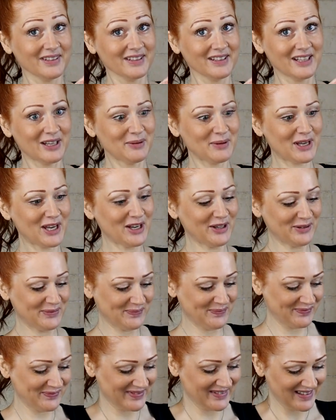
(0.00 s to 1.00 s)
There we go.
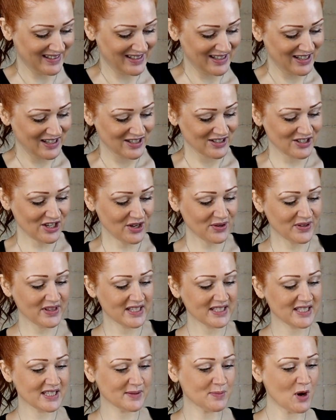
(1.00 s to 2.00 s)
So
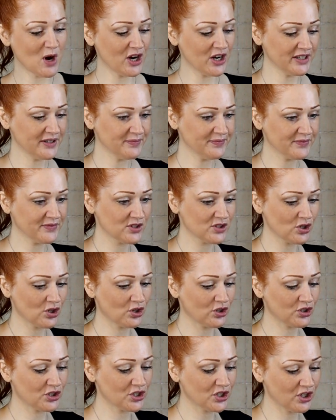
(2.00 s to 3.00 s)
this is mine, so
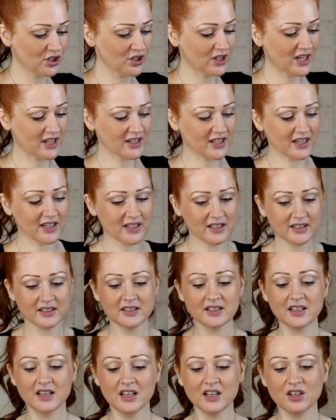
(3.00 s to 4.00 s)
I'll show you that there.
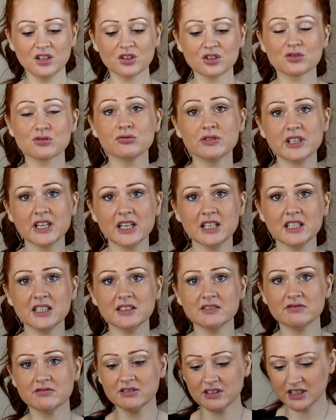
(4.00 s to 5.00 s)
It looks
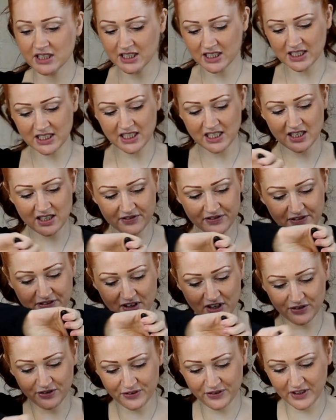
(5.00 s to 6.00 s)
really, really
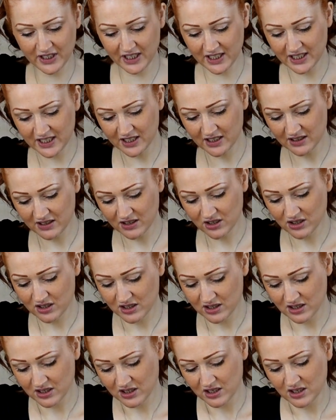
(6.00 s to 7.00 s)
fluffy.
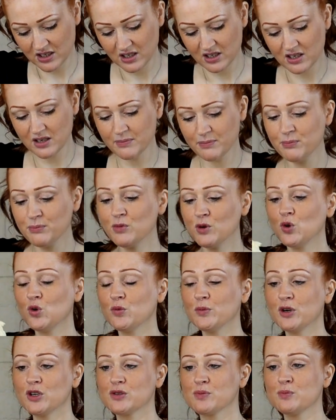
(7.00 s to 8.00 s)

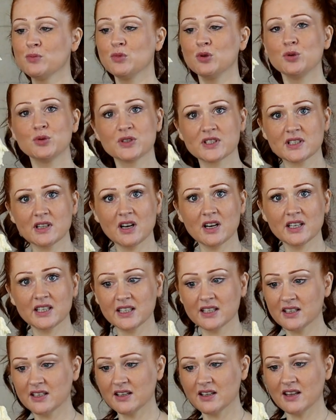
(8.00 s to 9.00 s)
almost
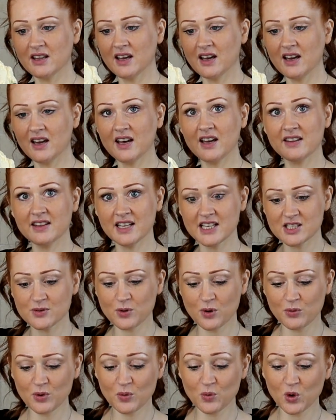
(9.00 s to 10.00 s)
mousse-like there, and that's
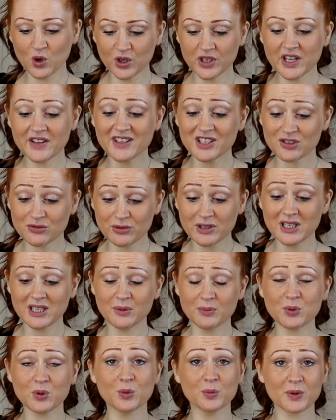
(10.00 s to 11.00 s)
what we want, and that's really
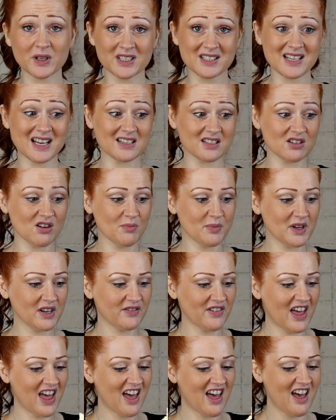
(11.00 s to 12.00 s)
important because that's our bit
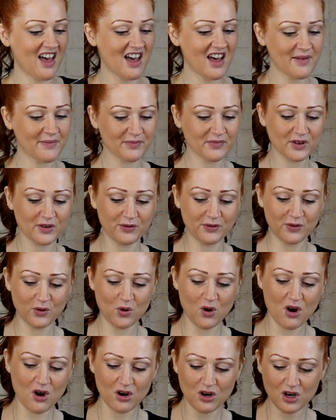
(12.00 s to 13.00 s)
of air
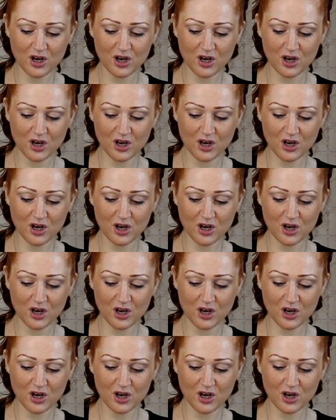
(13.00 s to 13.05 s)
for our